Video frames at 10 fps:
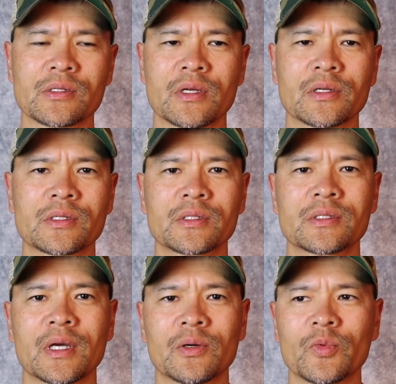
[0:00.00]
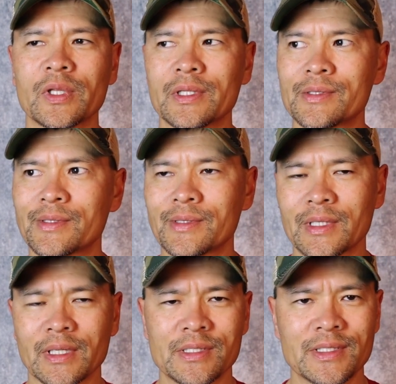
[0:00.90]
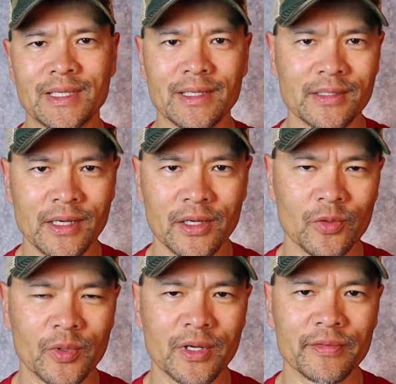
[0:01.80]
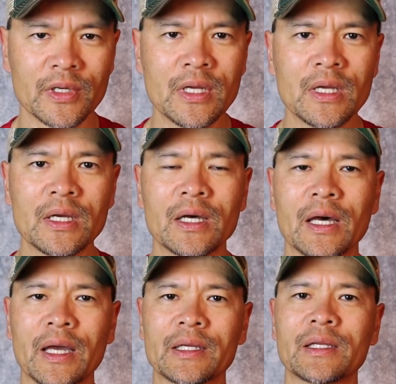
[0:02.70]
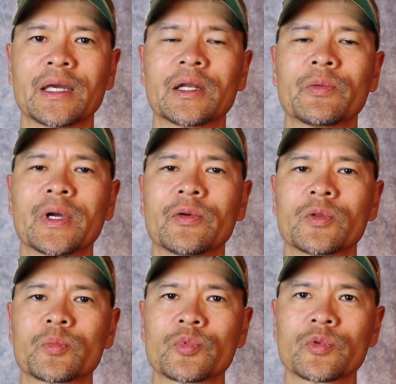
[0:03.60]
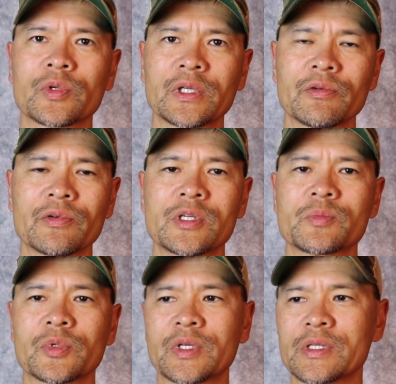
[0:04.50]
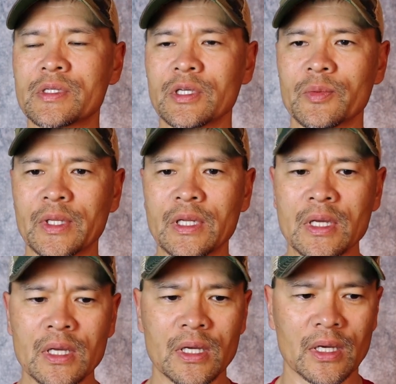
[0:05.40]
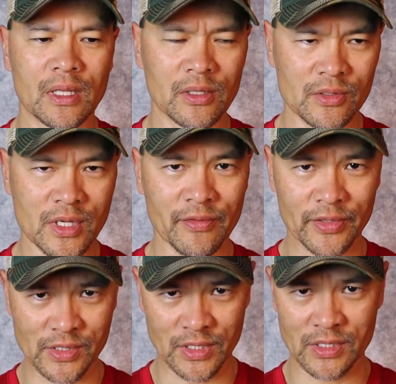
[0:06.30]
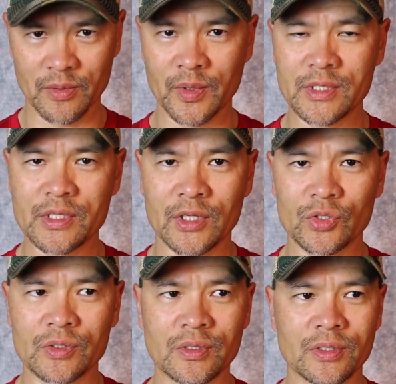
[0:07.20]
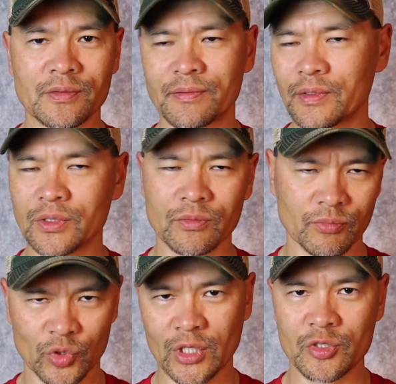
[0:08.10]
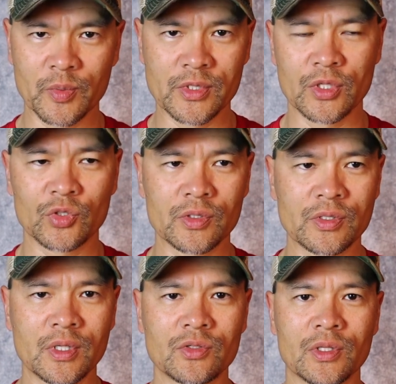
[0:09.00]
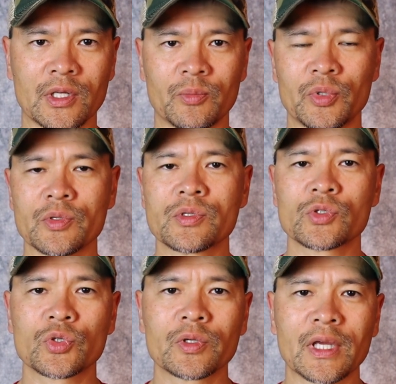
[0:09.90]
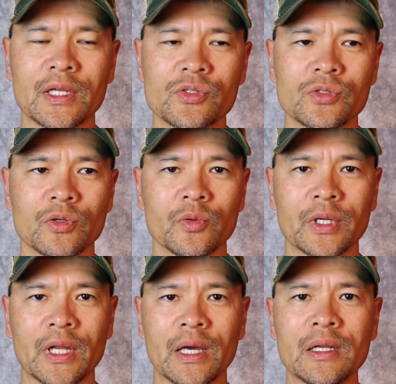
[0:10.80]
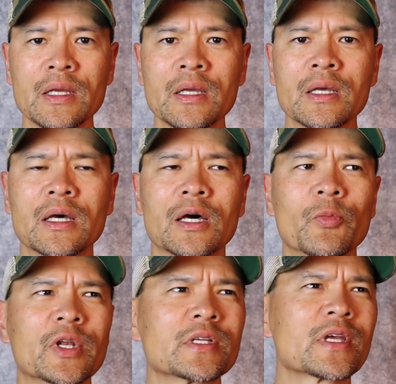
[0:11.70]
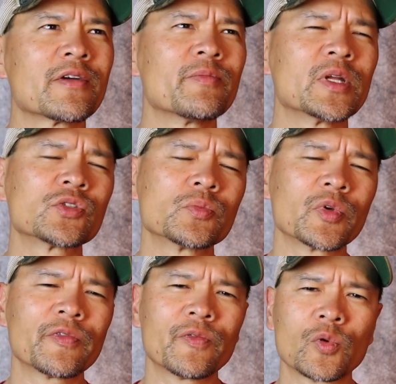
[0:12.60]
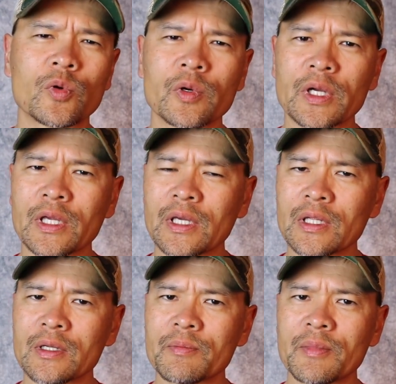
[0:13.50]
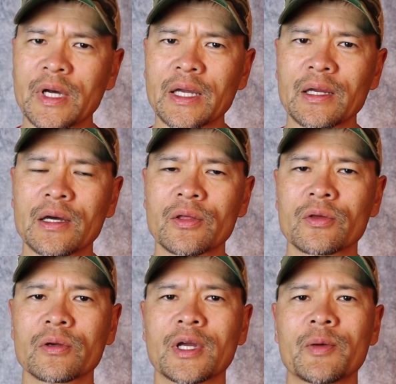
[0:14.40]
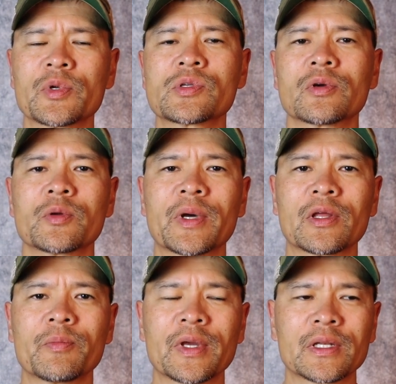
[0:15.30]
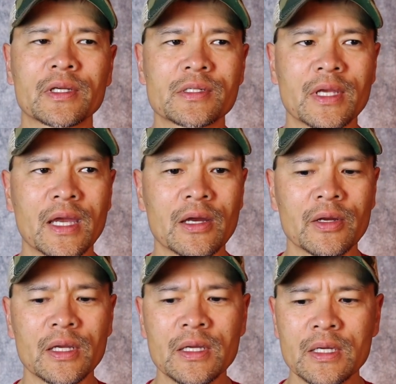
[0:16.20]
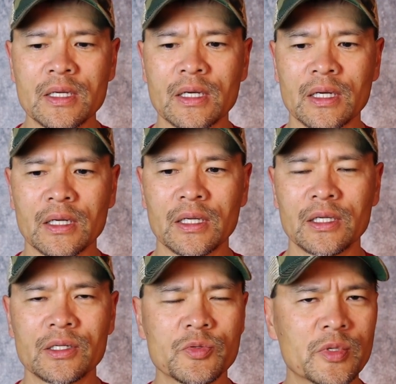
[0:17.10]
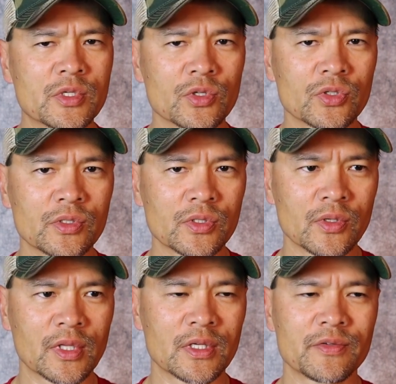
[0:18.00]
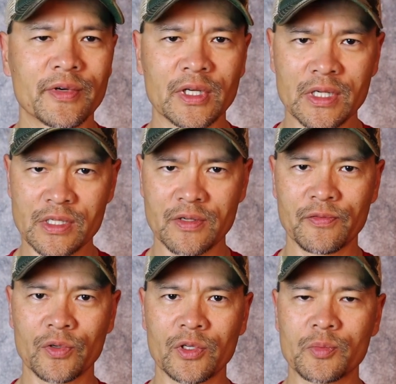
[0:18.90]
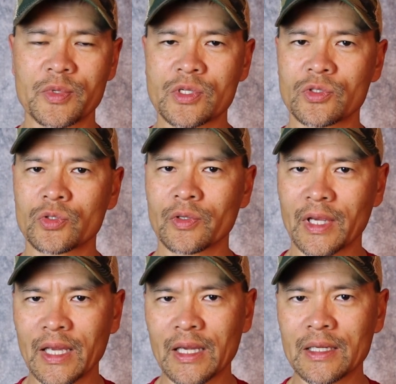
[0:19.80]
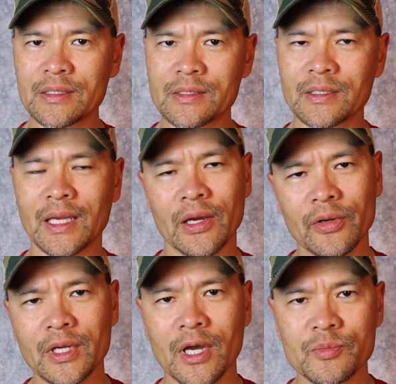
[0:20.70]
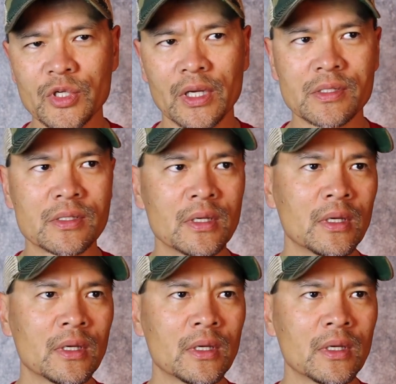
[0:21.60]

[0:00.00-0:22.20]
as long as it's not one that's like skin tight or whatever. I can get away with pretty reasonable concealment. There's obviously some concessions if you change positions such that it pulls the shirt against you or whatnot. But as I've mentioned before in my other episode about appendix carry, it is positioned so that it's very easy for you to position your hands, carried objects,